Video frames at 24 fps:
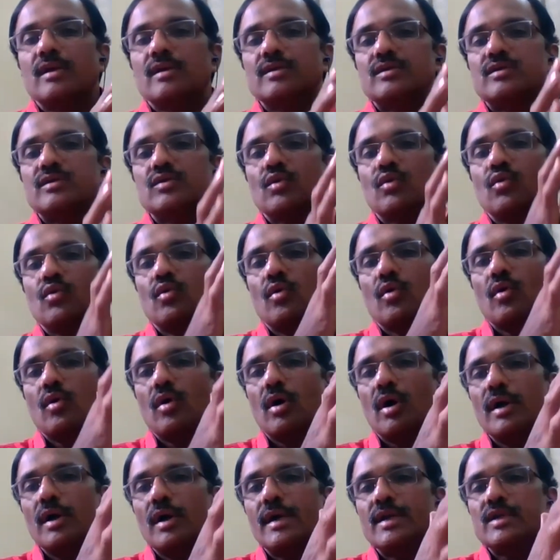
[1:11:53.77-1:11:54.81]
So
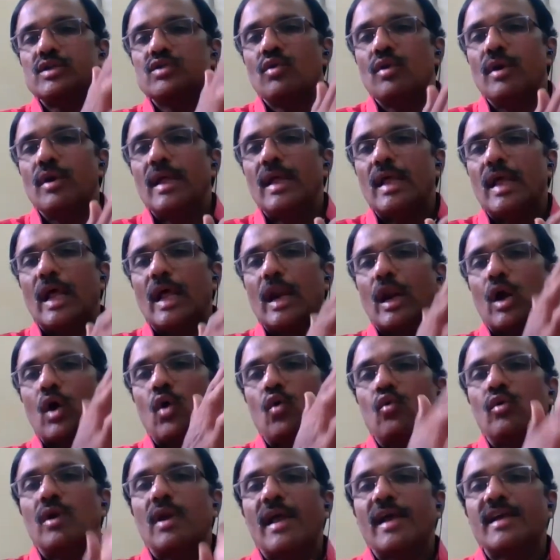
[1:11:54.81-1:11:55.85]
it is only
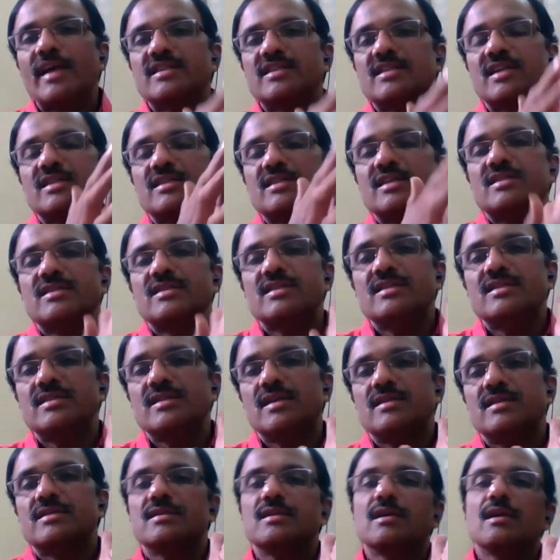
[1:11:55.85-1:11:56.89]
round-like structures is
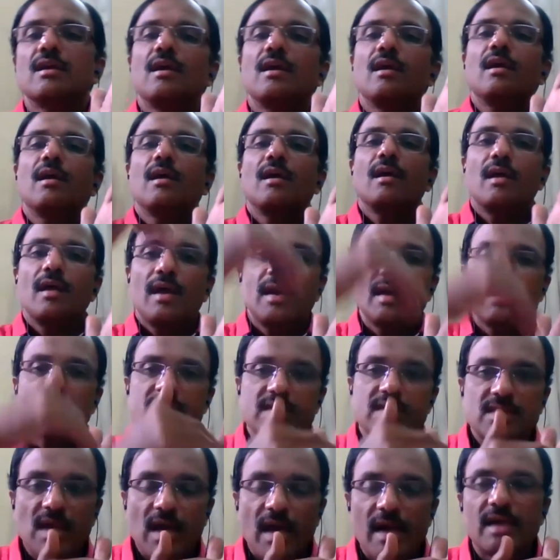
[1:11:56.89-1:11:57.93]
this.
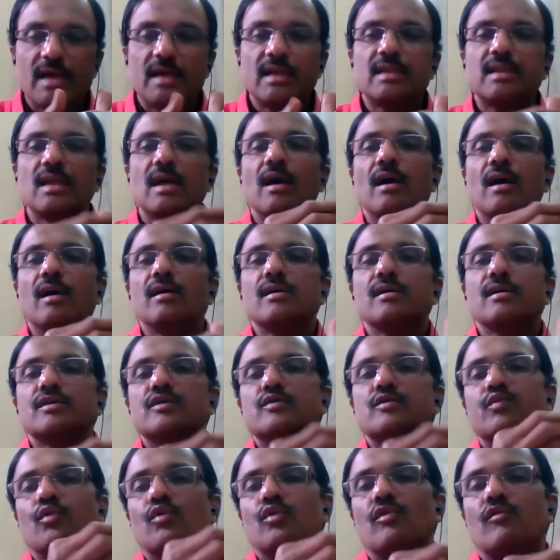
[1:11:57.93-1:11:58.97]
Inside the
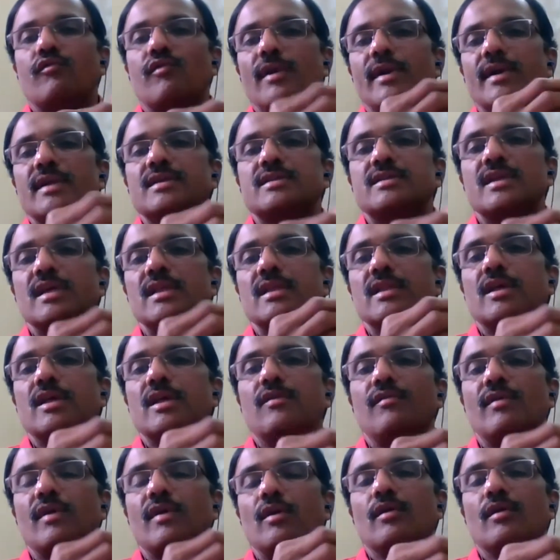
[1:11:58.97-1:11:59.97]
sporophytic stage, there we are